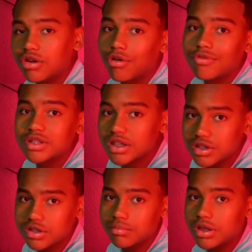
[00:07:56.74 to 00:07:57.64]
of
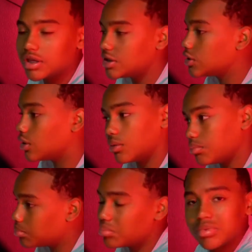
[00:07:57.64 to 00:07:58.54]
attention, because
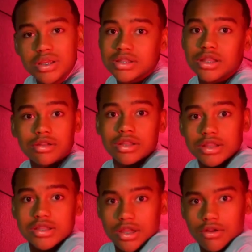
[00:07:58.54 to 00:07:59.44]
he's literally the
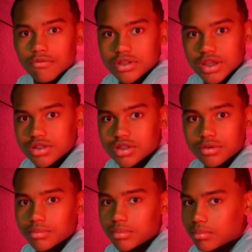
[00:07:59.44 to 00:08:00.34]
center of attention.
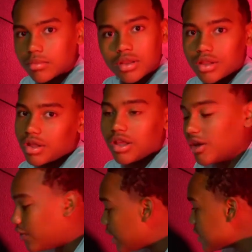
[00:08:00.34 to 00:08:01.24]

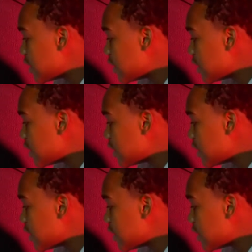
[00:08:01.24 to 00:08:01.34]
If he's